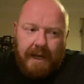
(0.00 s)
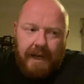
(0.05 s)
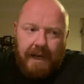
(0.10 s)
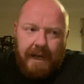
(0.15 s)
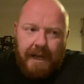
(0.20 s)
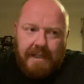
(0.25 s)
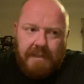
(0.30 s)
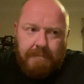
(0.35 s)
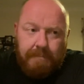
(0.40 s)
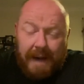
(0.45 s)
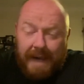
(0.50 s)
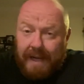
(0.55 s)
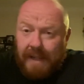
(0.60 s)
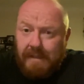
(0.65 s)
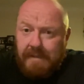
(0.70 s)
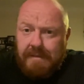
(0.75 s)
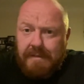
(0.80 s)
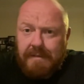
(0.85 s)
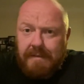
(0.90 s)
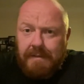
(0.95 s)
It's
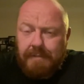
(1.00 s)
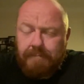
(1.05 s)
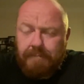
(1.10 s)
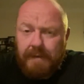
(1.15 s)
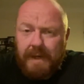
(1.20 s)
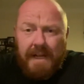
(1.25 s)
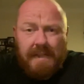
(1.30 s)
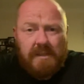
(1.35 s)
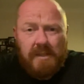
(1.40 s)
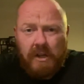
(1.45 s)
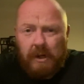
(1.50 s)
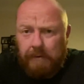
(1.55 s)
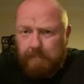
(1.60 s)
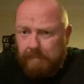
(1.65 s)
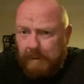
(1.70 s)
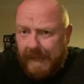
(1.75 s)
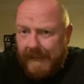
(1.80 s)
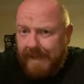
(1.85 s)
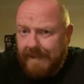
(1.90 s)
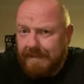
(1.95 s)
balanced. It's
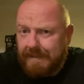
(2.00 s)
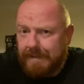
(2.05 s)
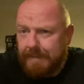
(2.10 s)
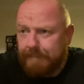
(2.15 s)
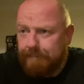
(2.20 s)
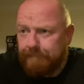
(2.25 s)
complex.